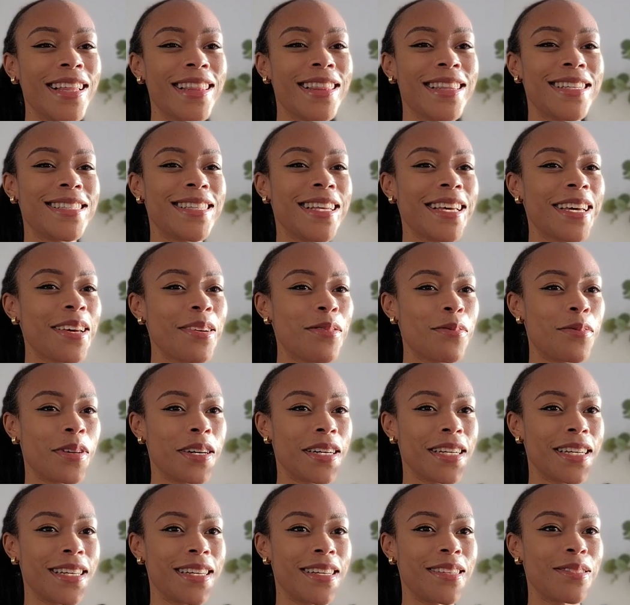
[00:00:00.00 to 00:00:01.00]
The second
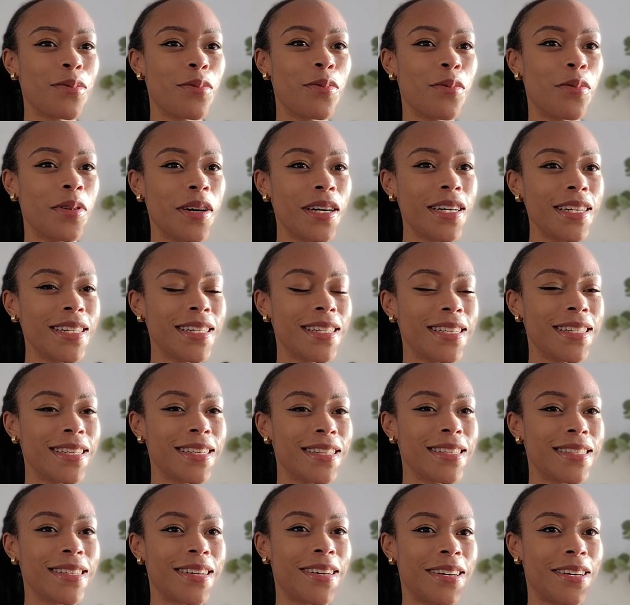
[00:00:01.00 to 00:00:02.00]
one is, what
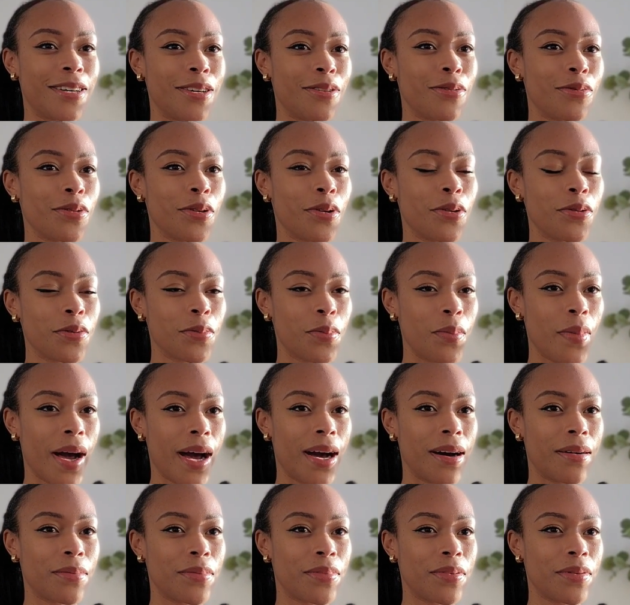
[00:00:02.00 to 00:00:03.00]
is our
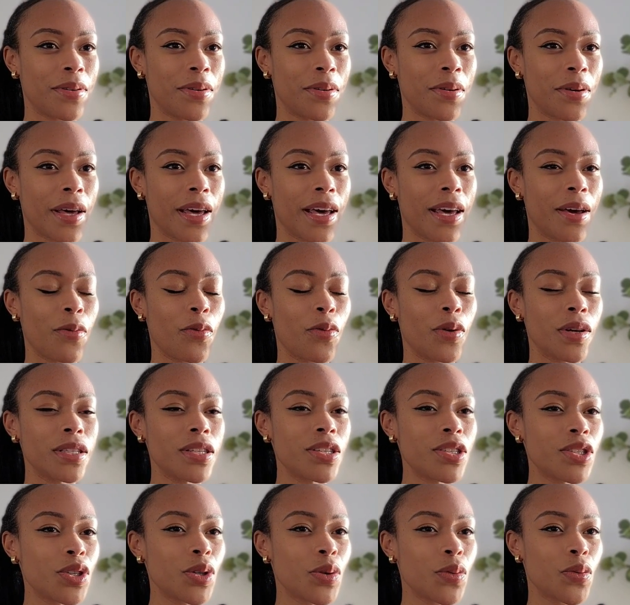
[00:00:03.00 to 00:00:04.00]
roadmap? Okay, what
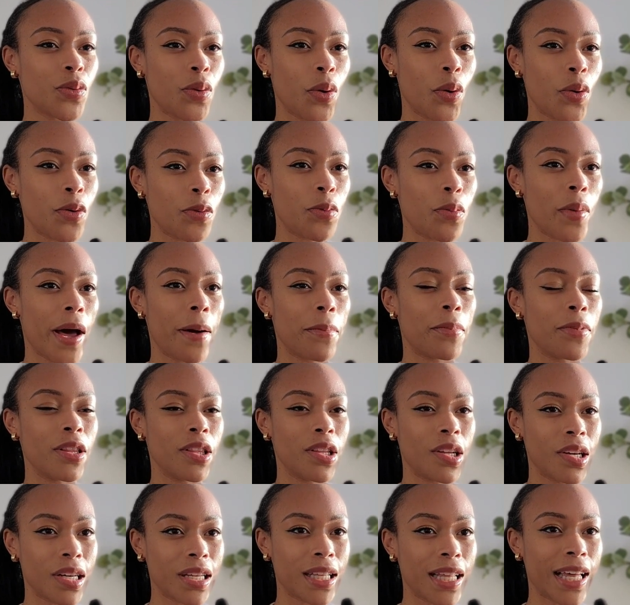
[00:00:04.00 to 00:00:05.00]
does your roadmap
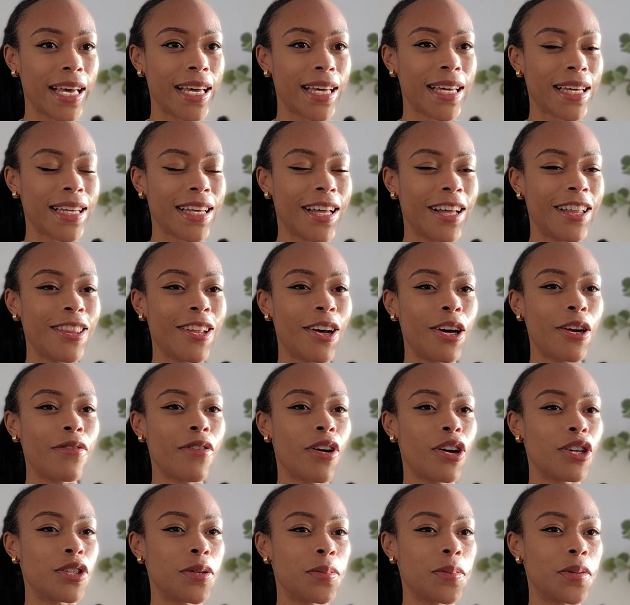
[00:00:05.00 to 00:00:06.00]
look like? A lot of
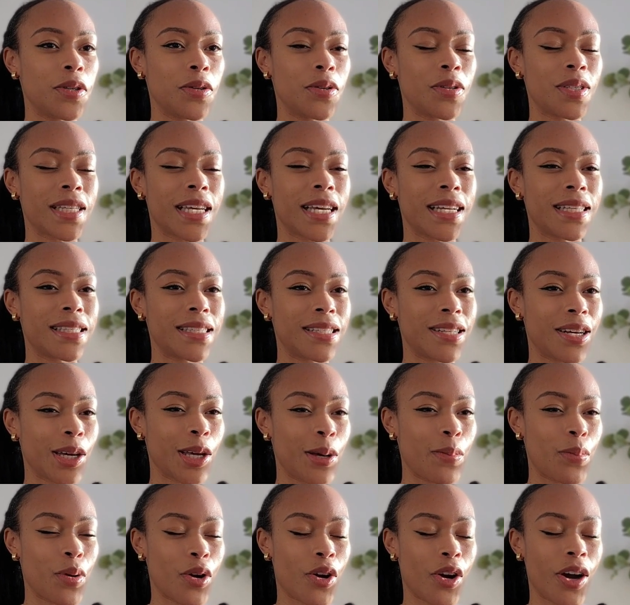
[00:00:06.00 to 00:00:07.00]
entrepreneurs get stuck
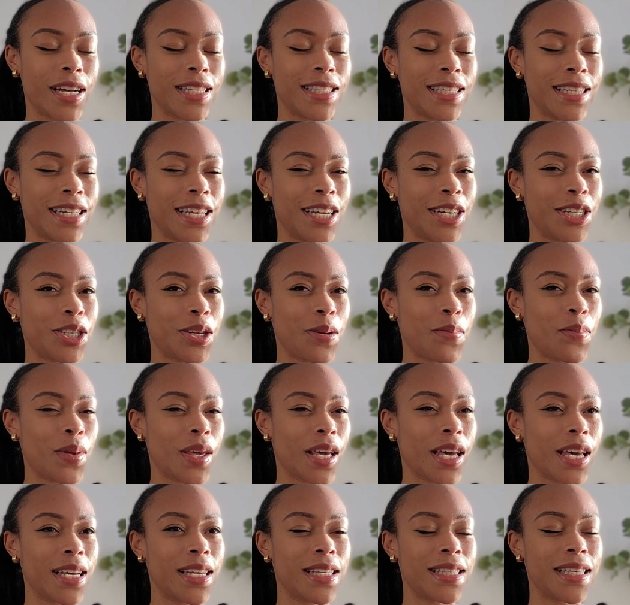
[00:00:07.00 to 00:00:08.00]
in procrastination
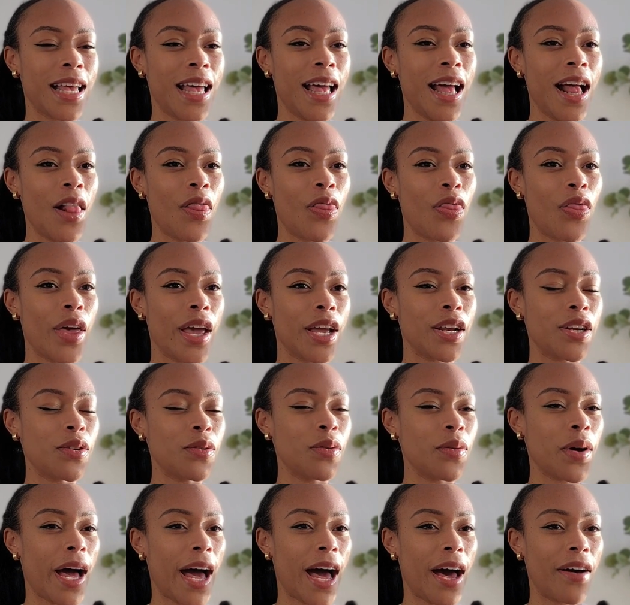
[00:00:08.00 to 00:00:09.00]
because they
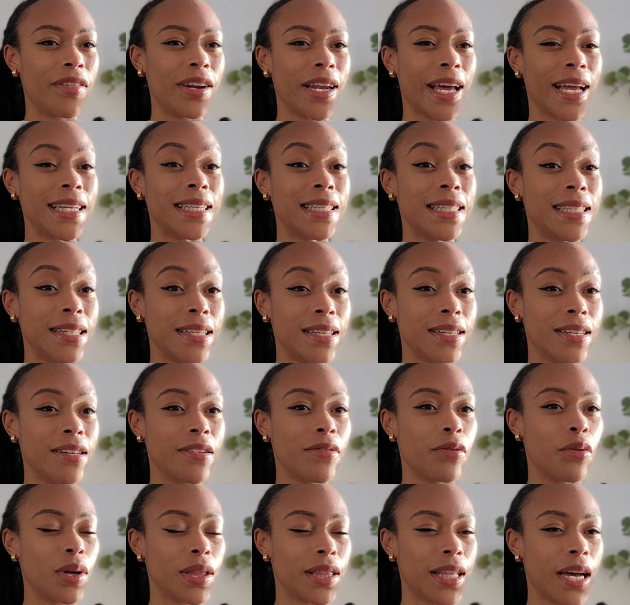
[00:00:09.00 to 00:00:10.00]
don't have an idea
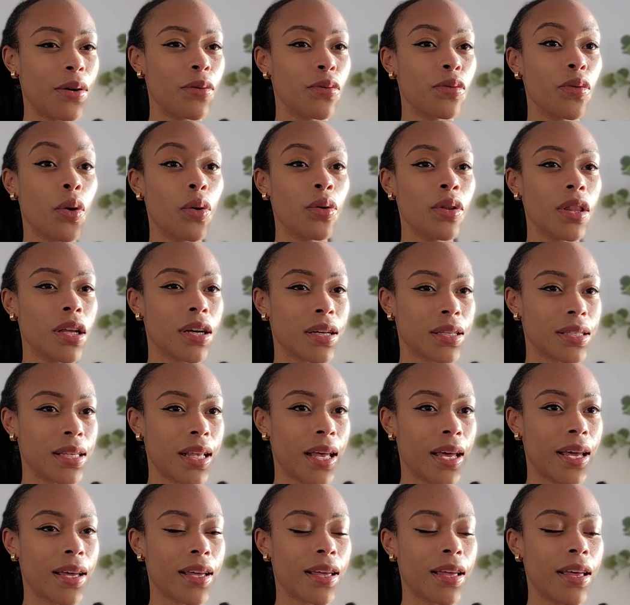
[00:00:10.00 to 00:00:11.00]
of what that road looks
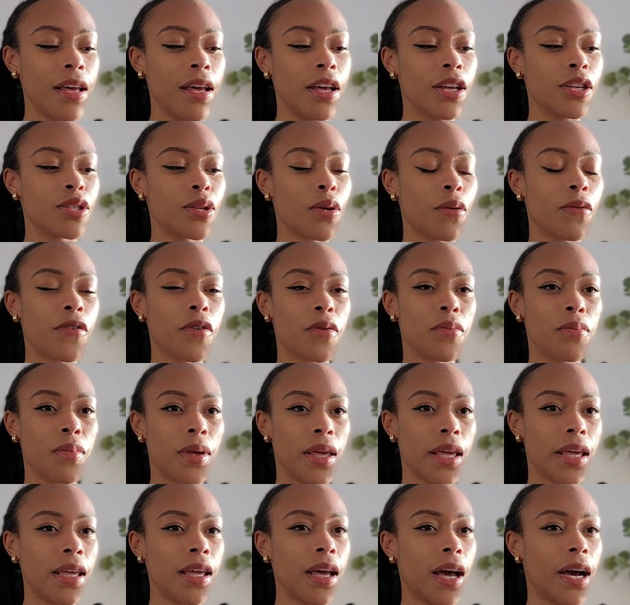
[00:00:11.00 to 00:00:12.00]
like. So for
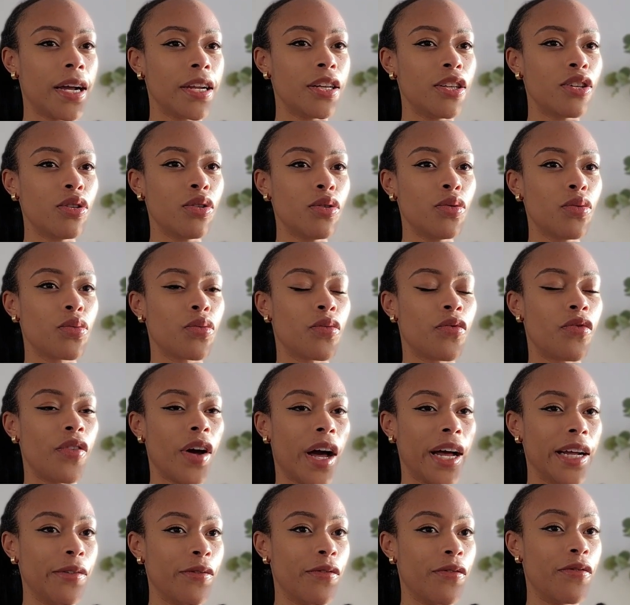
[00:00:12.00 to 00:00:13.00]
me, I know
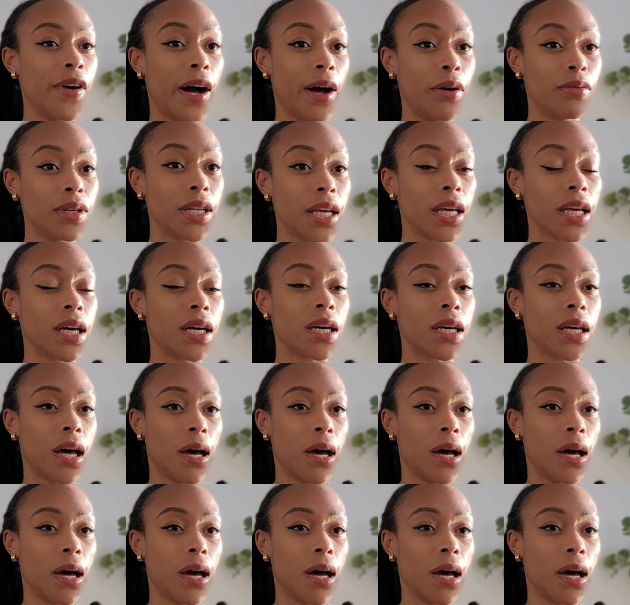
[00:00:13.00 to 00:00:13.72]
founding a